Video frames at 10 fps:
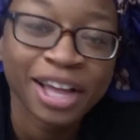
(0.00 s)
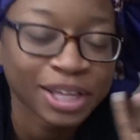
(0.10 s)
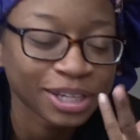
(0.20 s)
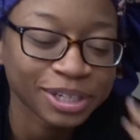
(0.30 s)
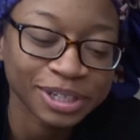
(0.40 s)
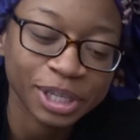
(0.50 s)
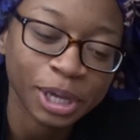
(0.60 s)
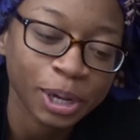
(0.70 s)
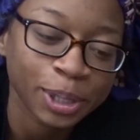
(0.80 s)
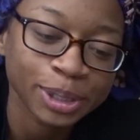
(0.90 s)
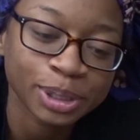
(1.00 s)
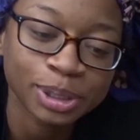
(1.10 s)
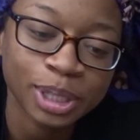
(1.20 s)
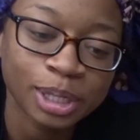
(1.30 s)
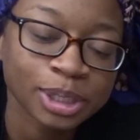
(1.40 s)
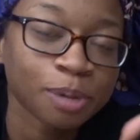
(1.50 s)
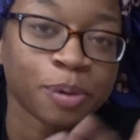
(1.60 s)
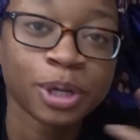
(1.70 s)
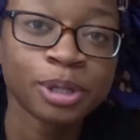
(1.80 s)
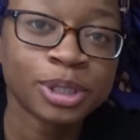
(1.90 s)
Look, y'all, sometimes, like,
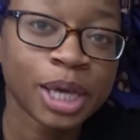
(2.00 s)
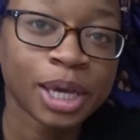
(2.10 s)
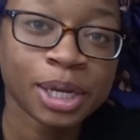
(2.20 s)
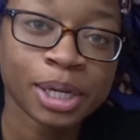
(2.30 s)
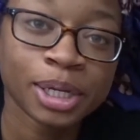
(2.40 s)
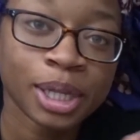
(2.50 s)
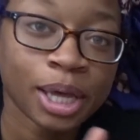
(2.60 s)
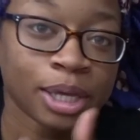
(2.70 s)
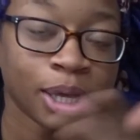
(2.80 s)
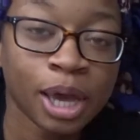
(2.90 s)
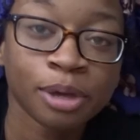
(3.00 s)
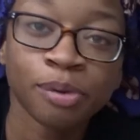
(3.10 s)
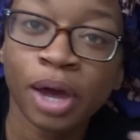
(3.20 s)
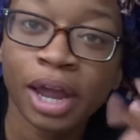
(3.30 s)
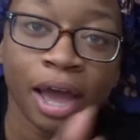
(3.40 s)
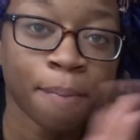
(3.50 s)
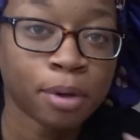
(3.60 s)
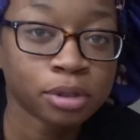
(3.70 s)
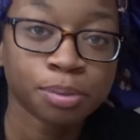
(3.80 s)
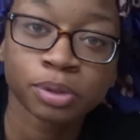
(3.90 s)
when you're dating, like, yeah, you gotta have
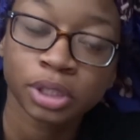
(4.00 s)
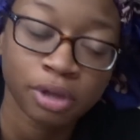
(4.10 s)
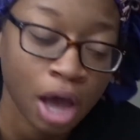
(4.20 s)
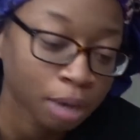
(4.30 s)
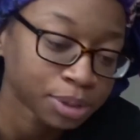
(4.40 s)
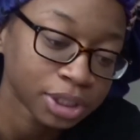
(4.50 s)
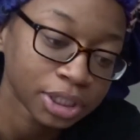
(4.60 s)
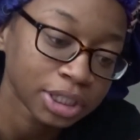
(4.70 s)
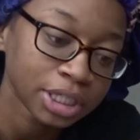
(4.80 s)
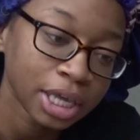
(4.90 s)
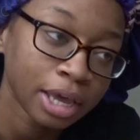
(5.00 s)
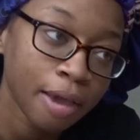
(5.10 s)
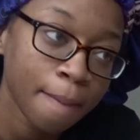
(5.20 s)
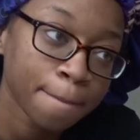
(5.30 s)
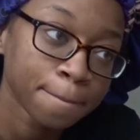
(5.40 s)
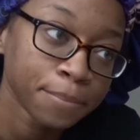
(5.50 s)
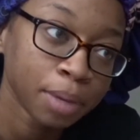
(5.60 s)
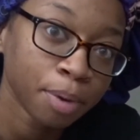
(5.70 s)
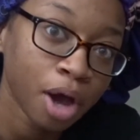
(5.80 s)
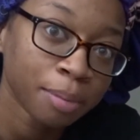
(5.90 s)
multiples of options, and
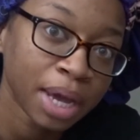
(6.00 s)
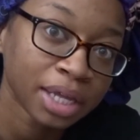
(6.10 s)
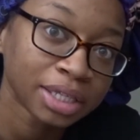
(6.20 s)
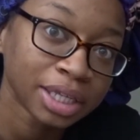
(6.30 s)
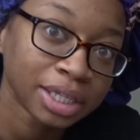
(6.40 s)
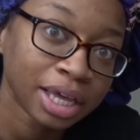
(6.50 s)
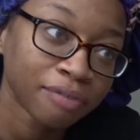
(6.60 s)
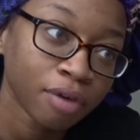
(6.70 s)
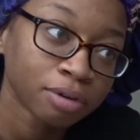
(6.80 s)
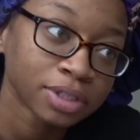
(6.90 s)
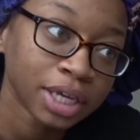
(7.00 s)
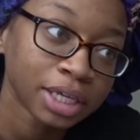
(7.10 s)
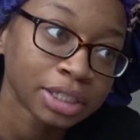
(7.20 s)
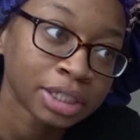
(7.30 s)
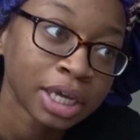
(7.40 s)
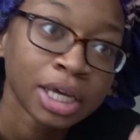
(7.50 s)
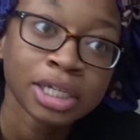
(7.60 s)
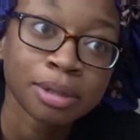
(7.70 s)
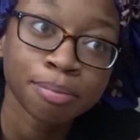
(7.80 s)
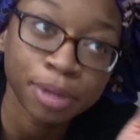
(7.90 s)
people automatically think that involves sex.
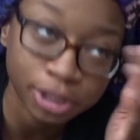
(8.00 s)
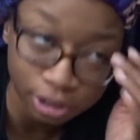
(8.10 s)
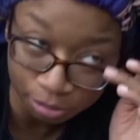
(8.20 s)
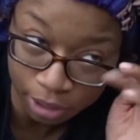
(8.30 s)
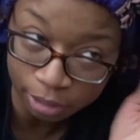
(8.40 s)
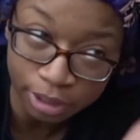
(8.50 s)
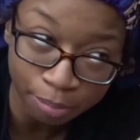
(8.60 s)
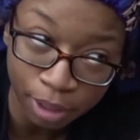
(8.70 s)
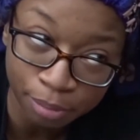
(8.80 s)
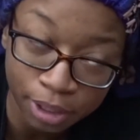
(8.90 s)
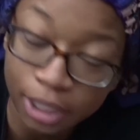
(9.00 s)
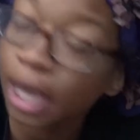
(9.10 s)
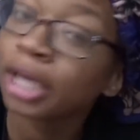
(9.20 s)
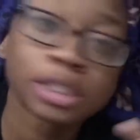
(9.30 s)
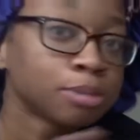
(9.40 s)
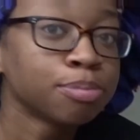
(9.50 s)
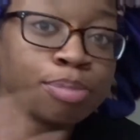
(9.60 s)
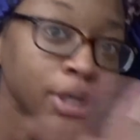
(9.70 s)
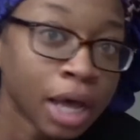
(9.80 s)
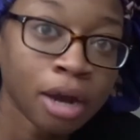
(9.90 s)
Bitch, sometimes that may be the case,
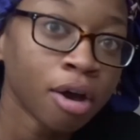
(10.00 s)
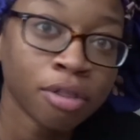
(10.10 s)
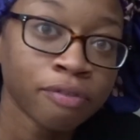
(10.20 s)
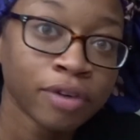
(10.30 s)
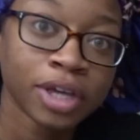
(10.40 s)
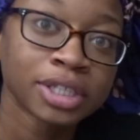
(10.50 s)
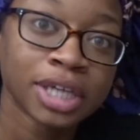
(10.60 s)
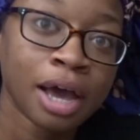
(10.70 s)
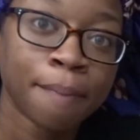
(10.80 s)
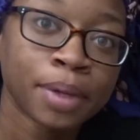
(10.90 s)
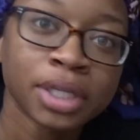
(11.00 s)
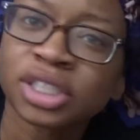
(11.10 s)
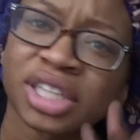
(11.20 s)
but not all the fucking time, bitch.